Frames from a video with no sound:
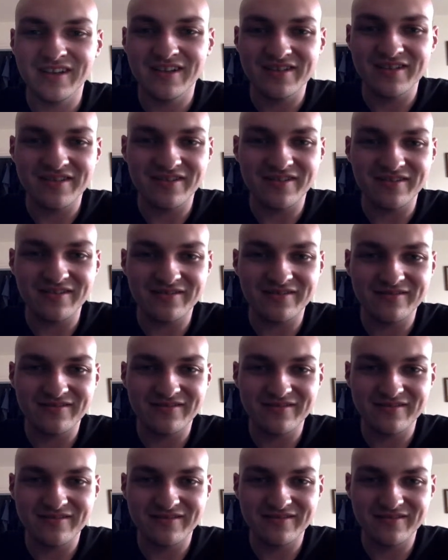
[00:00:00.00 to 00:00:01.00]
So
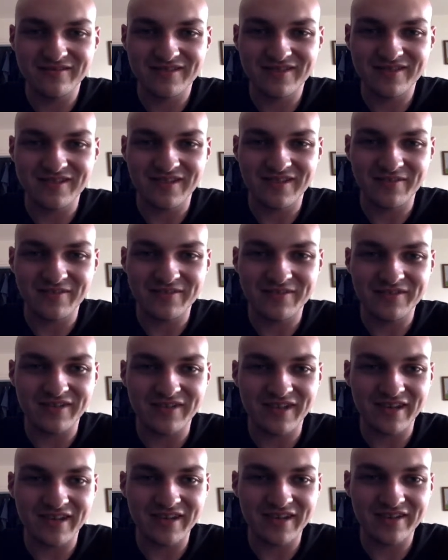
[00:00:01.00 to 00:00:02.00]
just to
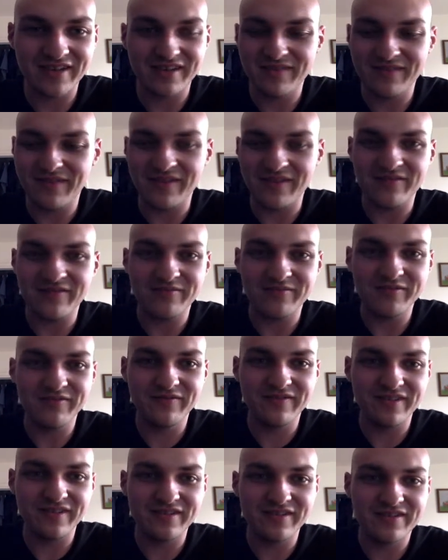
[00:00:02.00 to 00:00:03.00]
demonstrate, if I
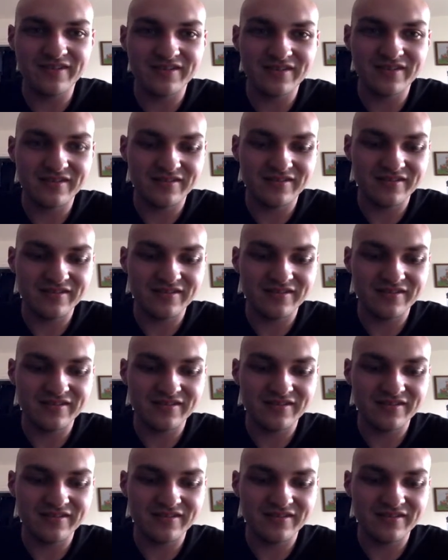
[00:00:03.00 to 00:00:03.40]
remove this,